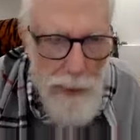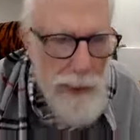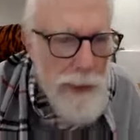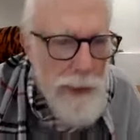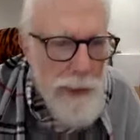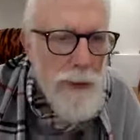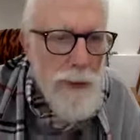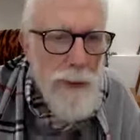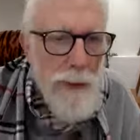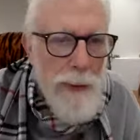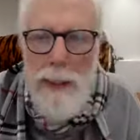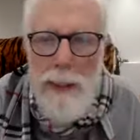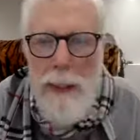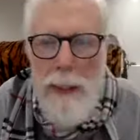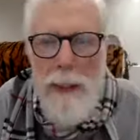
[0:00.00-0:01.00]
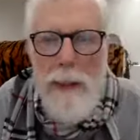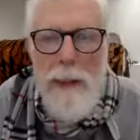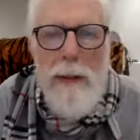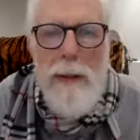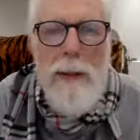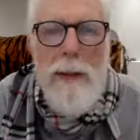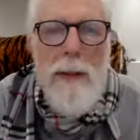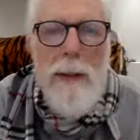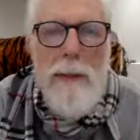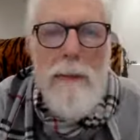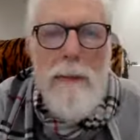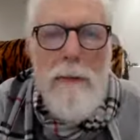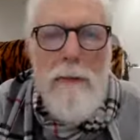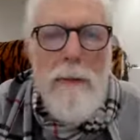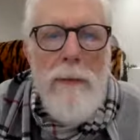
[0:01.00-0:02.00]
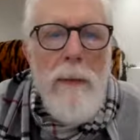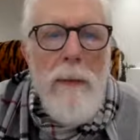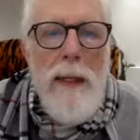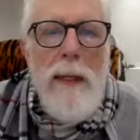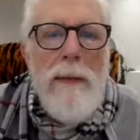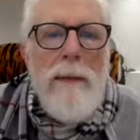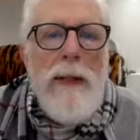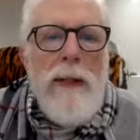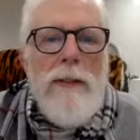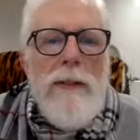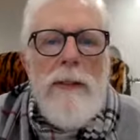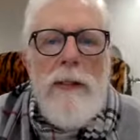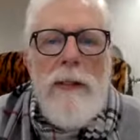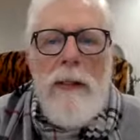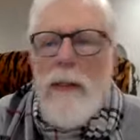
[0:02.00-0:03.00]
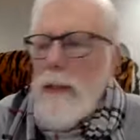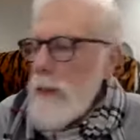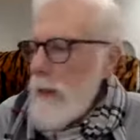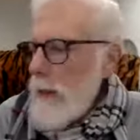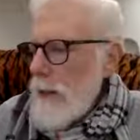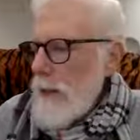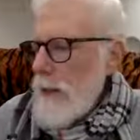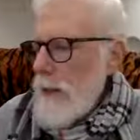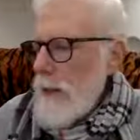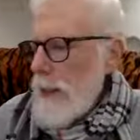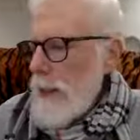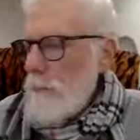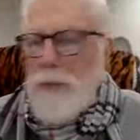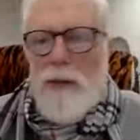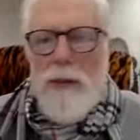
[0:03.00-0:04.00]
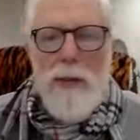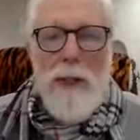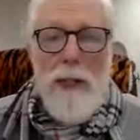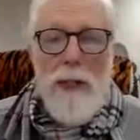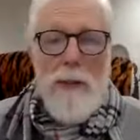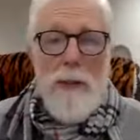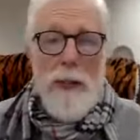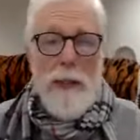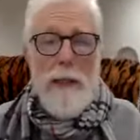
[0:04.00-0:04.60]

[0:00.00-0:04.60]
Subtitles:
screen here from all of this tips and things like